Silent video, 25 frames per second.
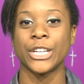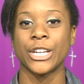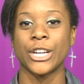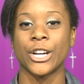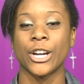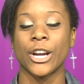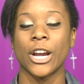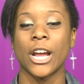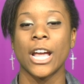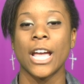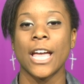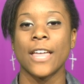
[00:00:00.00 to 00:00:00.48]

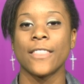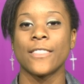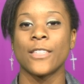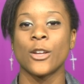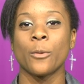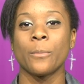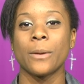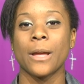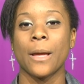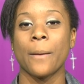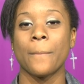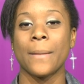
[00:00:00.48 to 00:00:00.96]
year, there
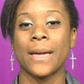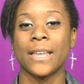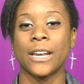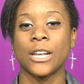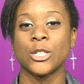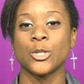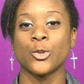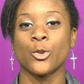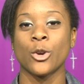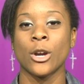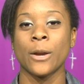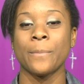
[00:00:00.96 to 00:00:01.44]
will be a
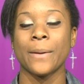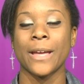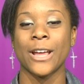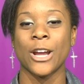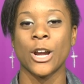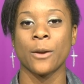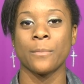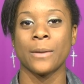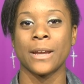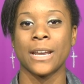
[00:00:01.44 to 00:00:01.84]
mandatory parent